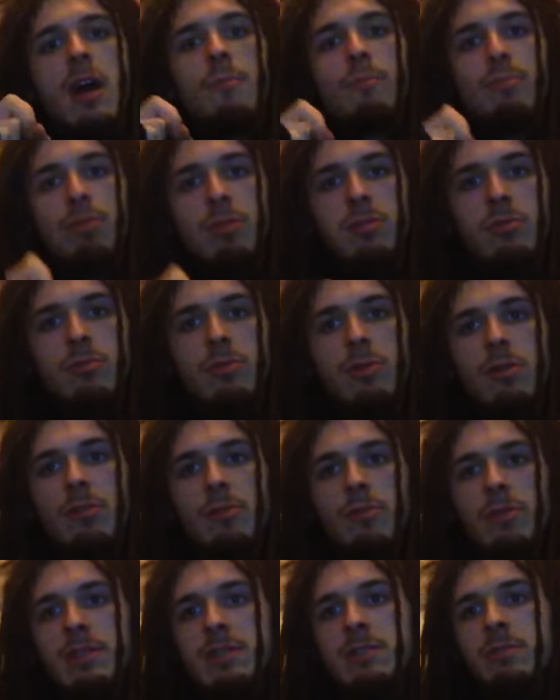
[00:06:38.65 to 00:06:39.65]
Pluto
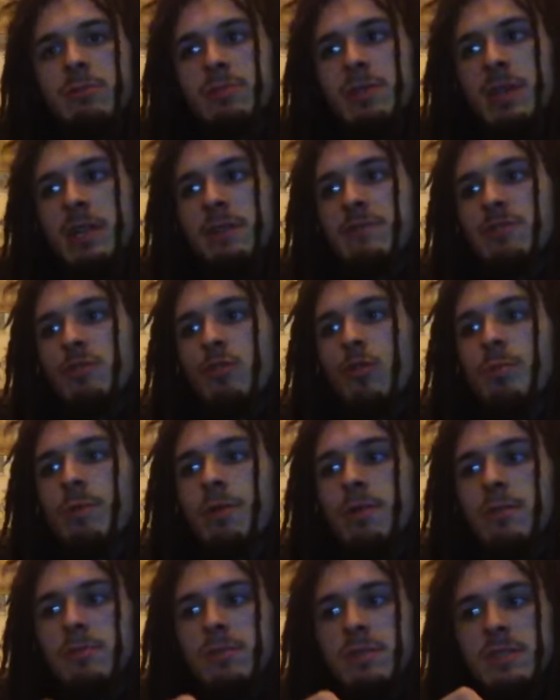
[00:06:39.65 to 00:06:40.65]
in its own sign of
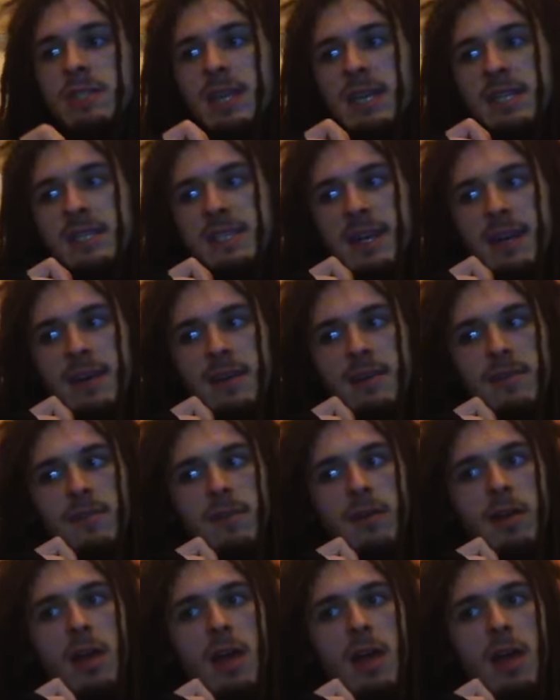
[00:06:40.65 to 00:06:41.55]
Scorpio, sextile